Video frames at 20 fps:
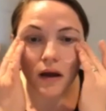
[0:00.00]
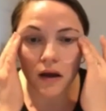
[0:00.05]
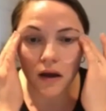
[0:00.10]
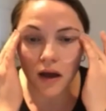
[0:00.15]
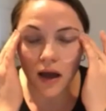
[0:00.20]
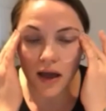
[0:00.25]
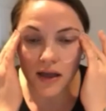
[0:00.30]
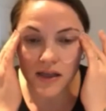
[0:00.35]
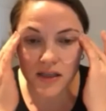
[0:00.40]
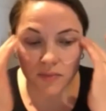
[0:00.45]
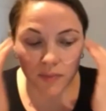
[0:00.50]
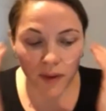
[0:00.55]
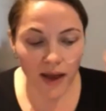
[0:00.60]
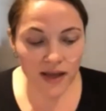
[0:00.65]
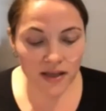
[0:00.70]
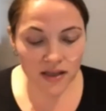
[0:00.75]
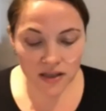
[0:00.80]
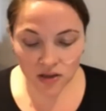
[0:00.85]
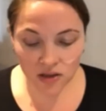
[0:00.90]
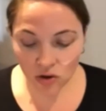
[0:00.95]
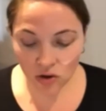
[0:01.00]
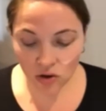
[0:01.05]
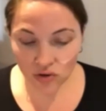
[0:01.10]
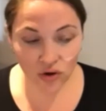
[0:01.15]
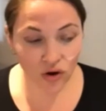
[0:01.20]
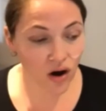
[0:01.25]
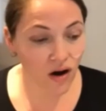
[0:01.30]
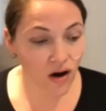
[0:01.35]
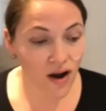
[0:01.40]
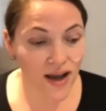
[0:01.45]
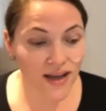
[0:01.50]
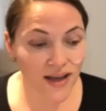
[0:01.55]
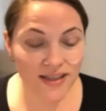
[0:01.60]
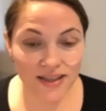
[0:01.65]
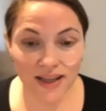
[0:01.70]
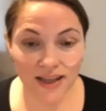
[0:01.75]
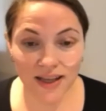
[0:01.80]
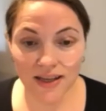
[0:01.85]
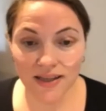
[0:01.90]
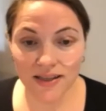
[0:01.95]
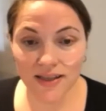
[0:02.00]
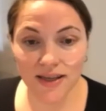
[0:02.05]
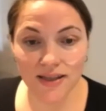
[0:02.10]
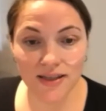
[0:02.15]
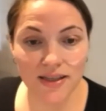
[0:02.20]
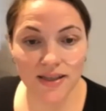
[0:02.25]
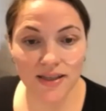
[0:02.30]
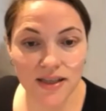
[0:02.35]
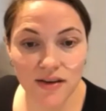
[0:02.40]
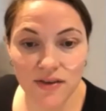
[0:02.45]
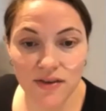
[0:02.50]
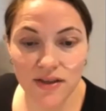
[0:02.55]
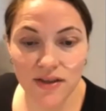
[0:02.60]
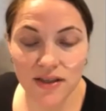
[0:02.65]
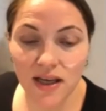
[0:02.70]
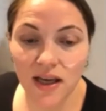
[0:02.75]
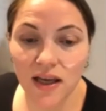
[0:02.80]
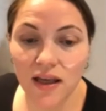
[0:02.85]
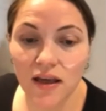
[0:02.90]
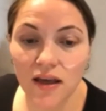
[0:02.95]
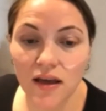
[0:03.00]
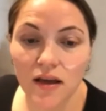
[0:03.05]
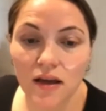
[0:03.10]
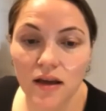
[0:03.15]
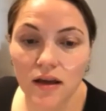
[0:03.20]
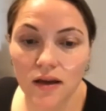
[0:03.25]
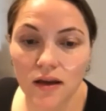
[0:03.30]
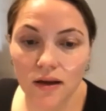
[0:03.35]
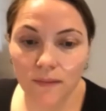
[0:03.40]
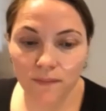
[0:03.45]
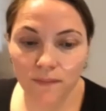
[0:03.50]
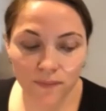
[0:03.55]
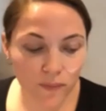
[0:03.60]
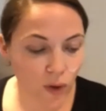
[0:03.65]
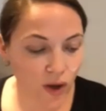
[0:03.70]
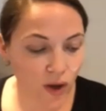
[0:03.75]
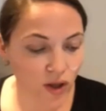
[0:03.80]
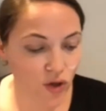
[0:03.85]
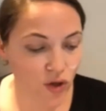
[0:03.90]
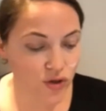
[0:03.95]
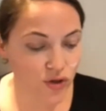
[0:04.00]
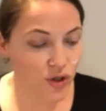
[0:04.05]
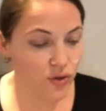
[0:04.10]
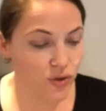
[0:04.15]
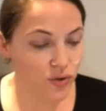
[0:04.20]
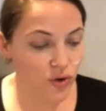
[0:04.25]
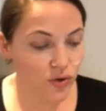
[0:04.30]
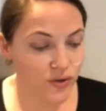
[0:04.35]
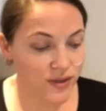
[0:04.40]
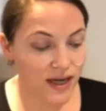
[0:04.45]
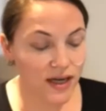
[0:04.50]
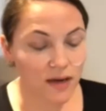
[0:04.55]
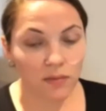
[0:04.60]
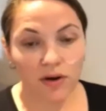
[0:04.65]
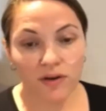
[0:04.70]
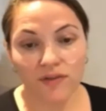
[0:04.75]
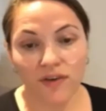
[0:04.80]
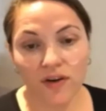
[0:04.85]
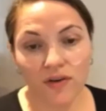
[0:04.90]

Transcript: And depending on your eyes and their sensitivity, when you do your daily microphone